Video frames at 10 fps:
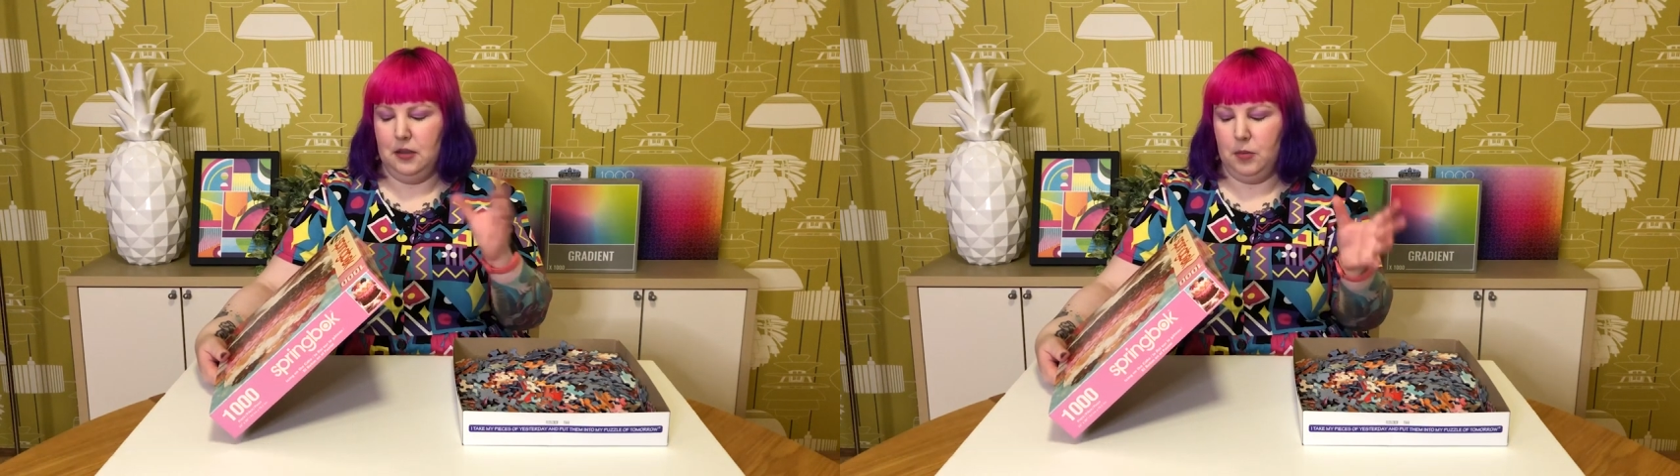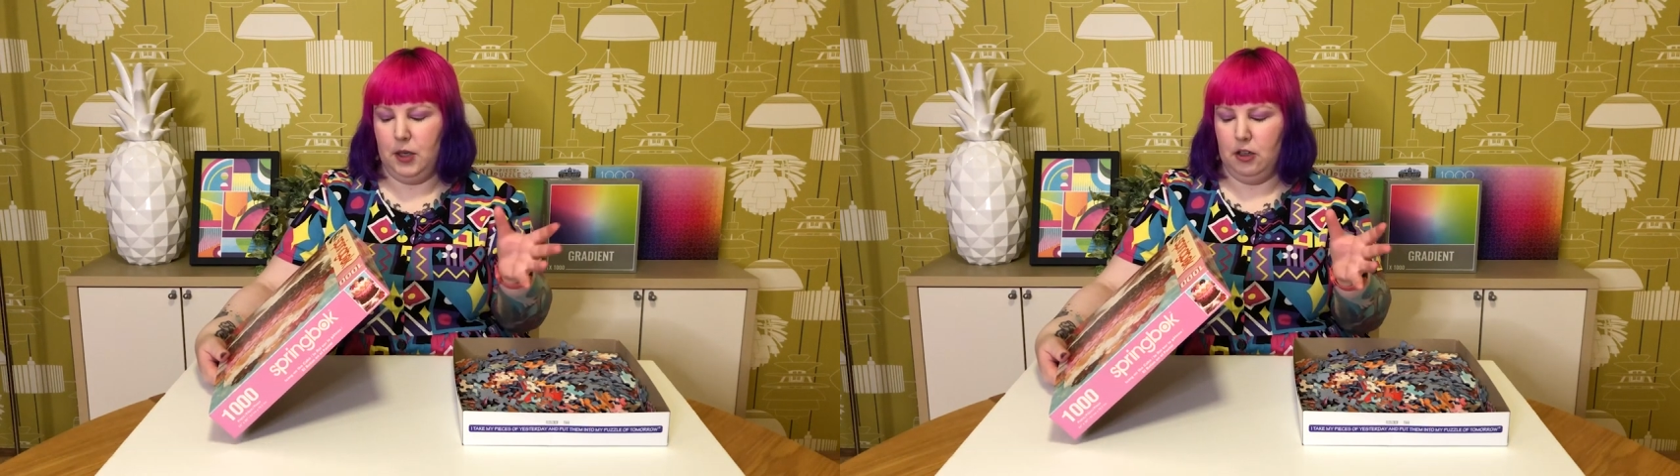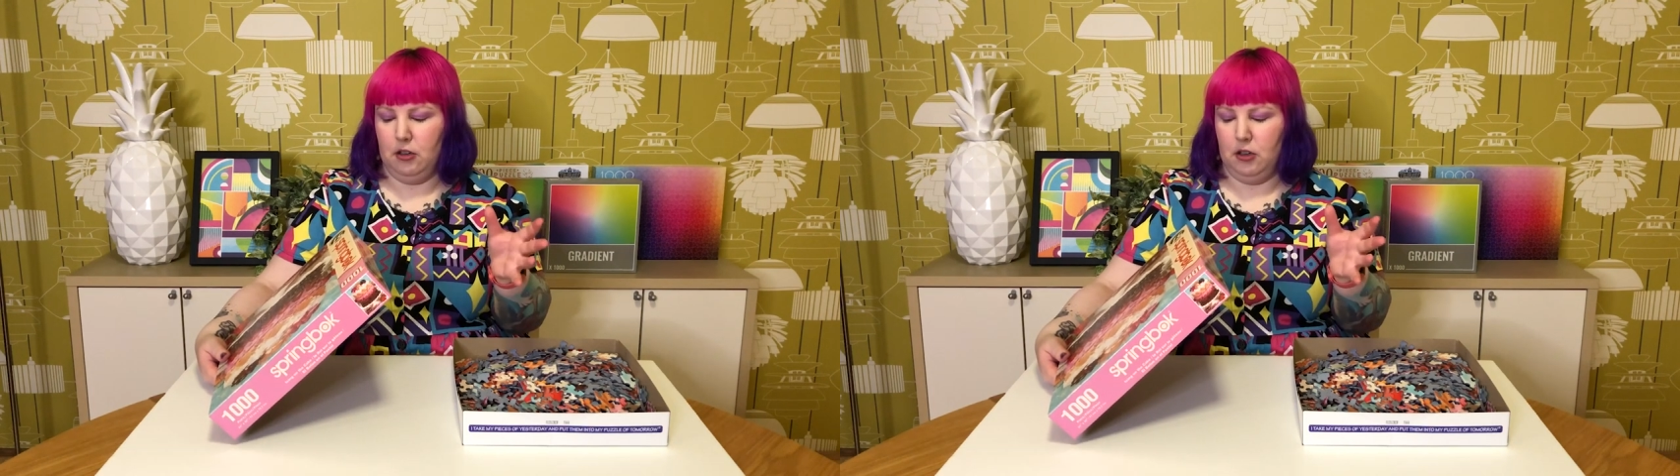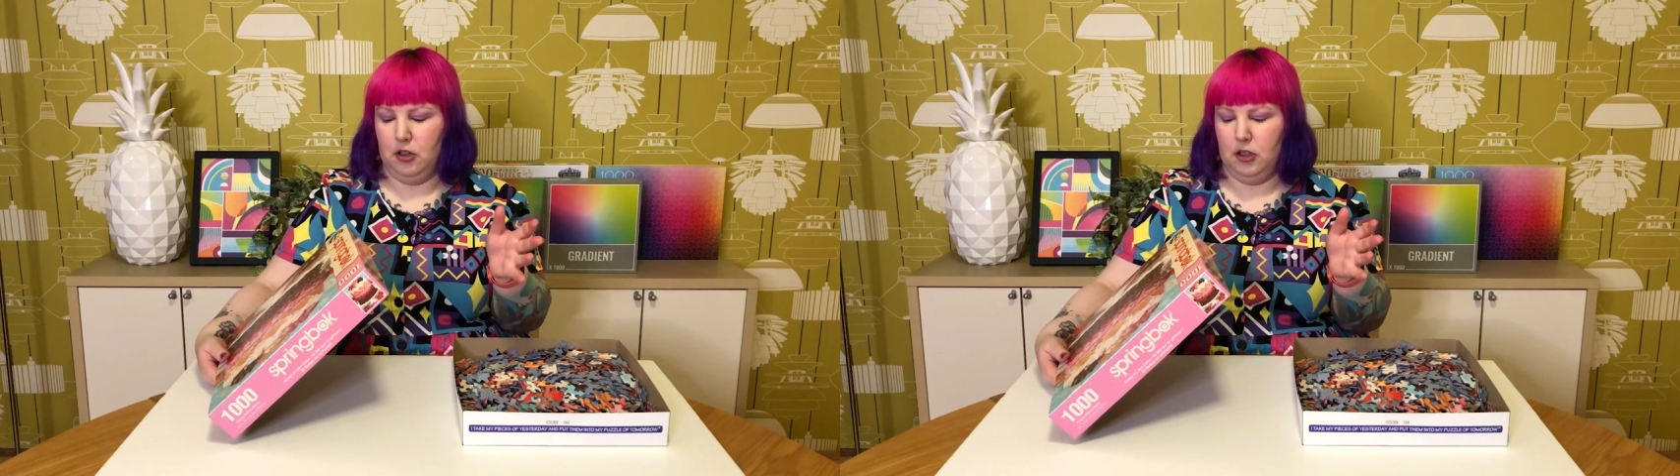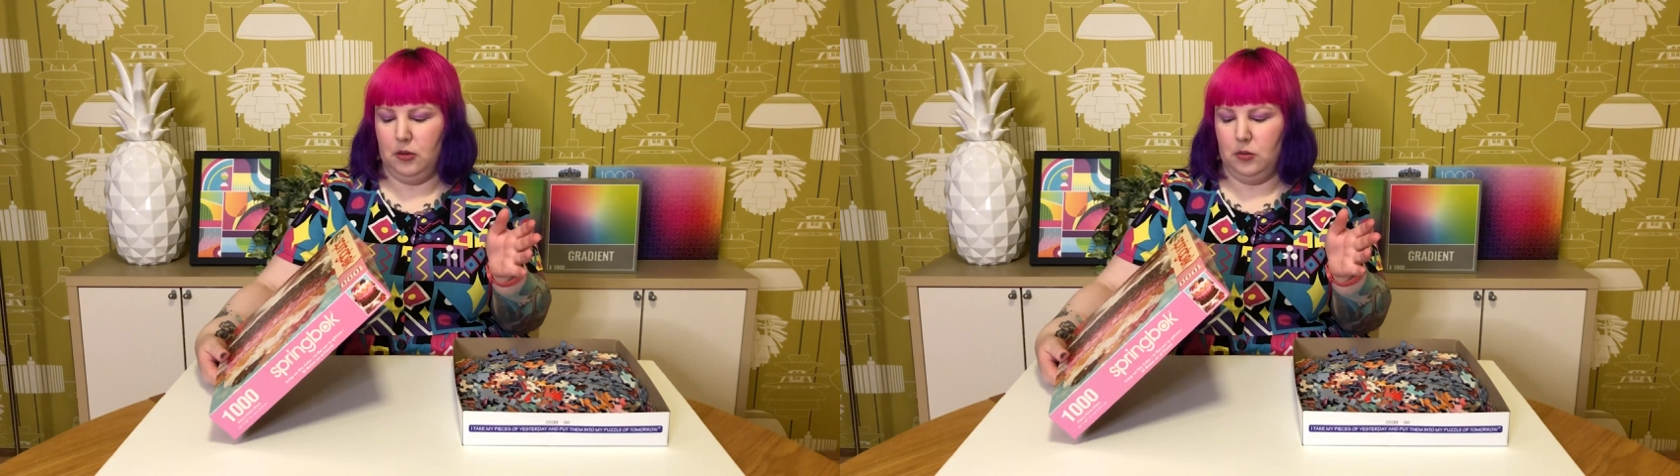bigger
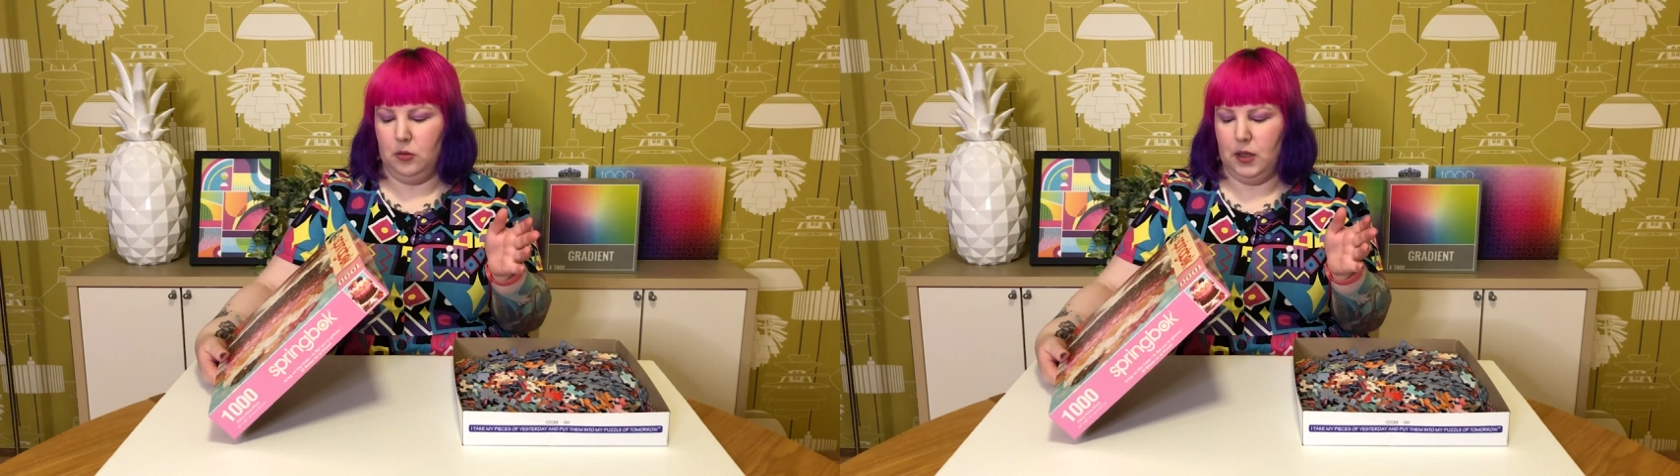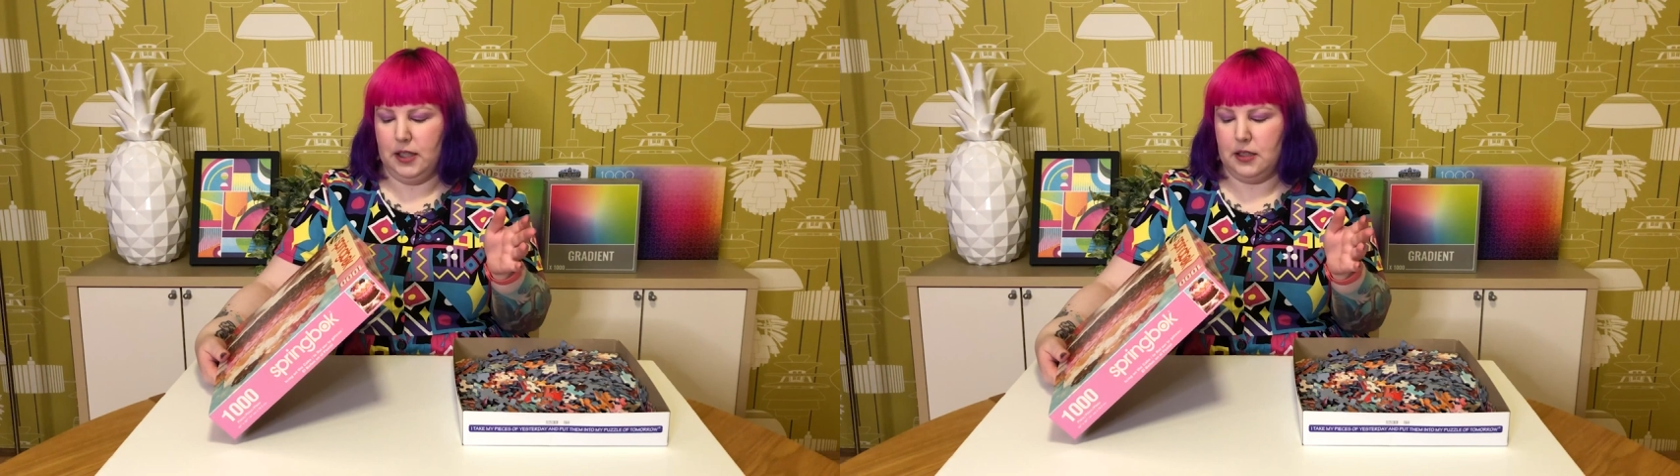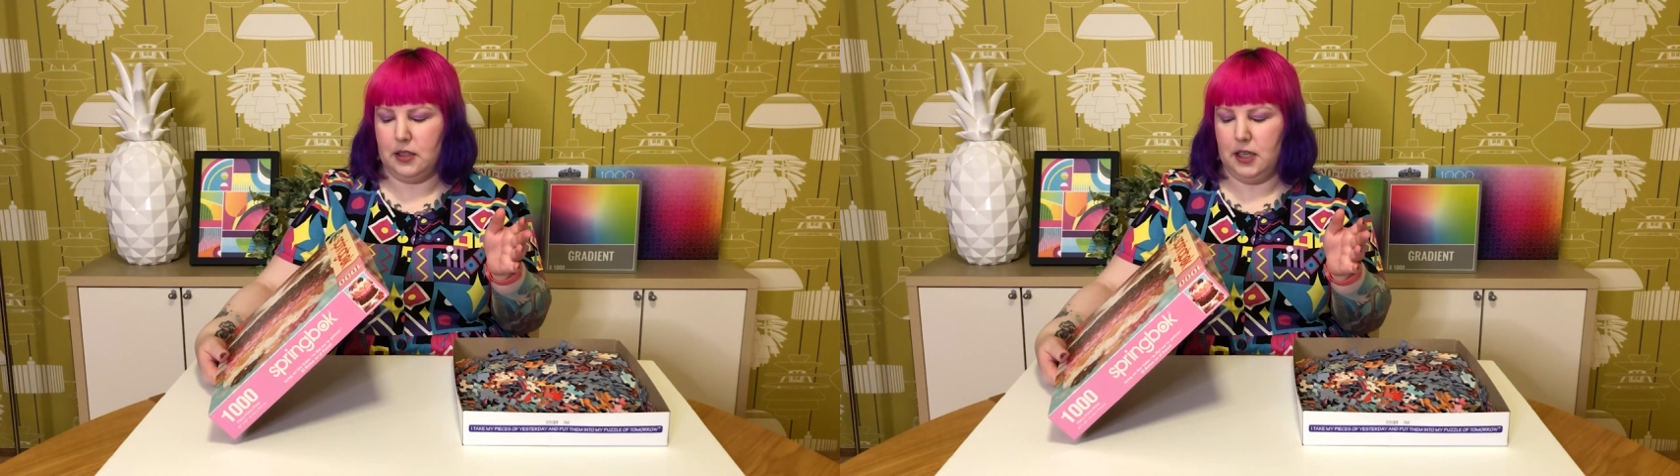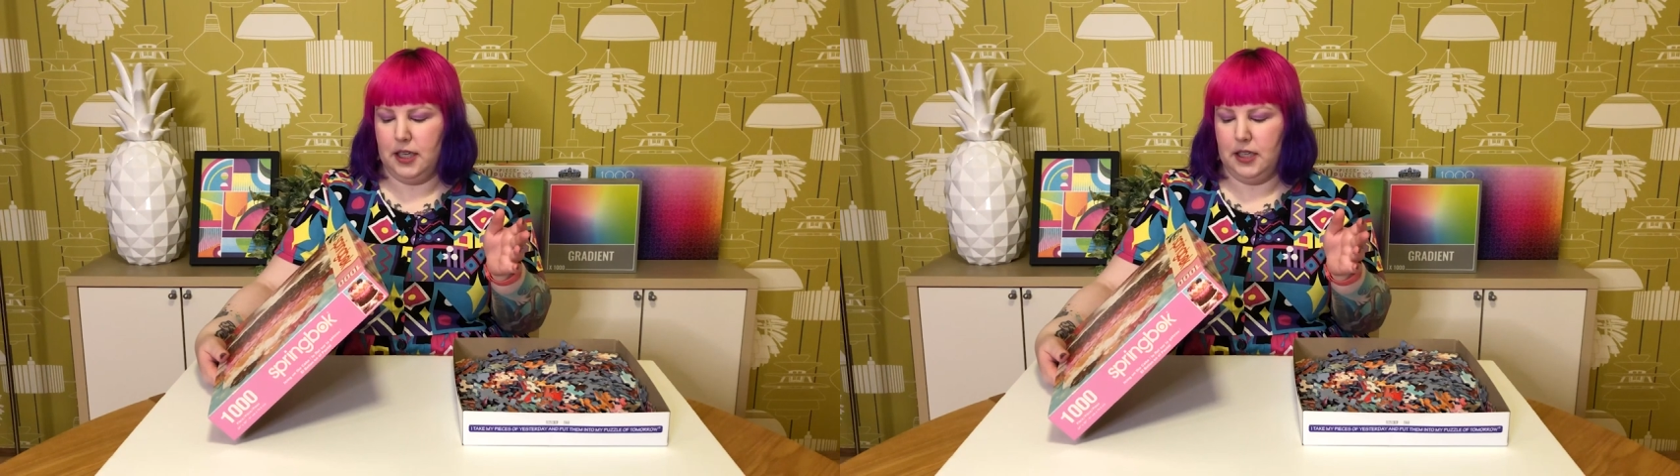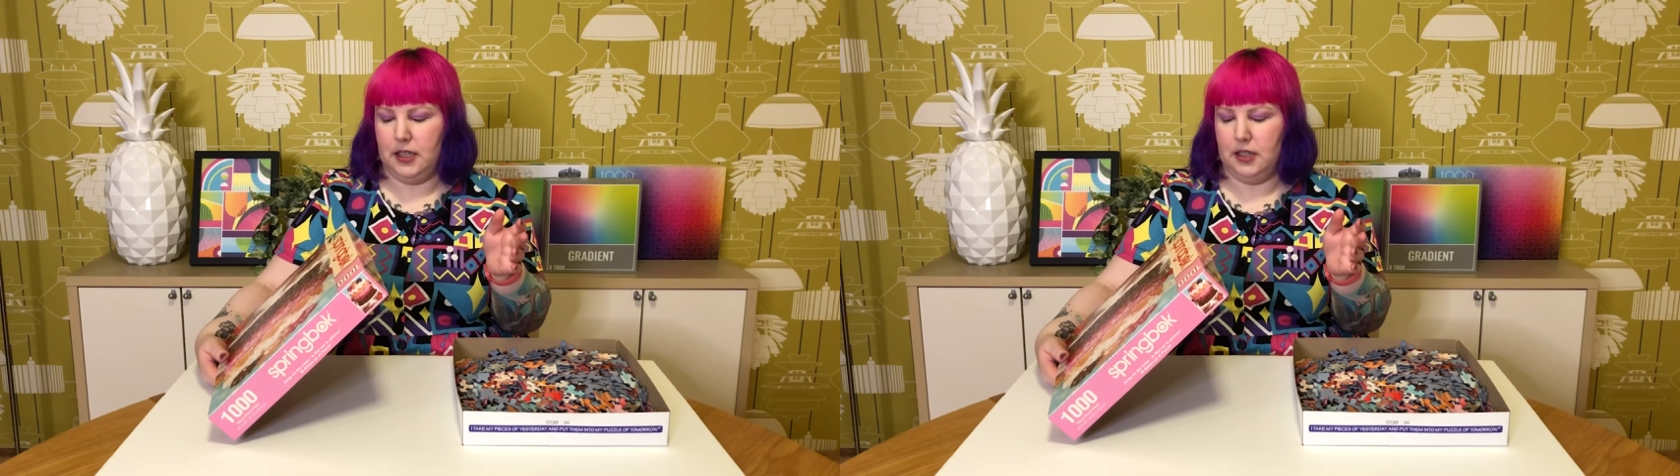on one
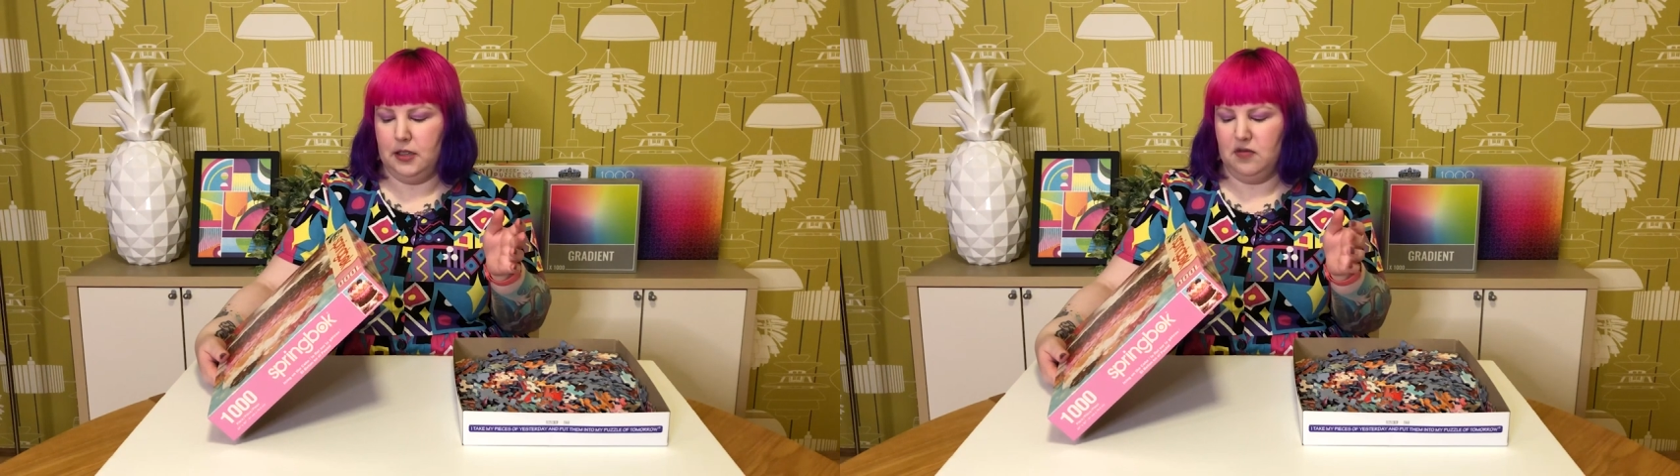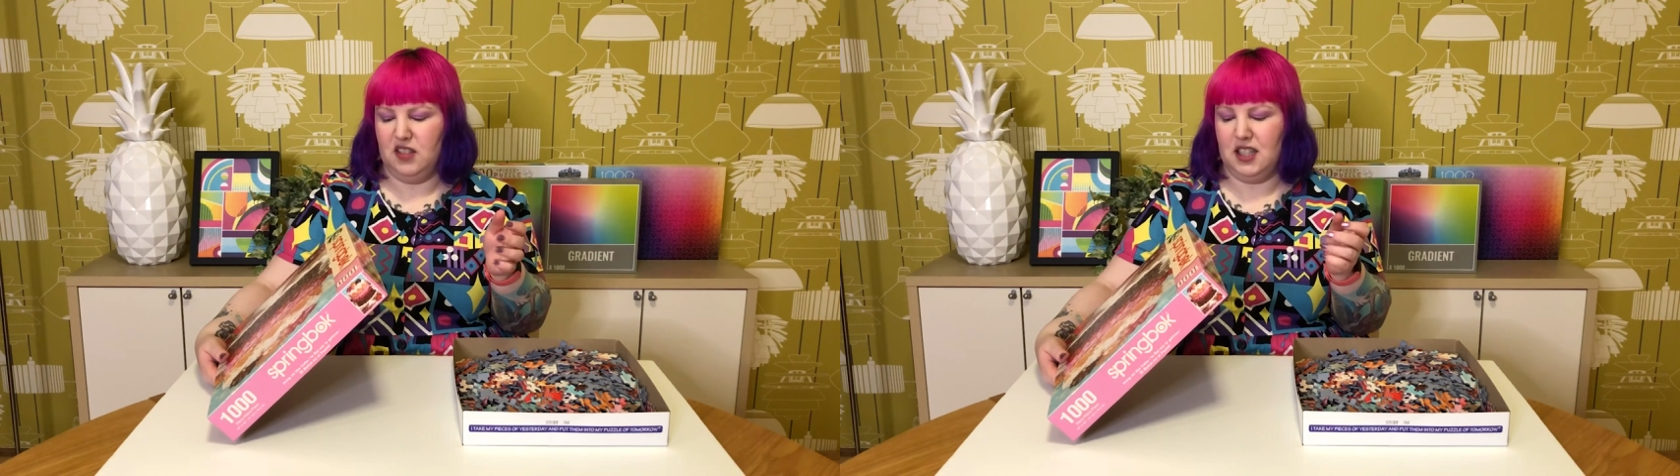side and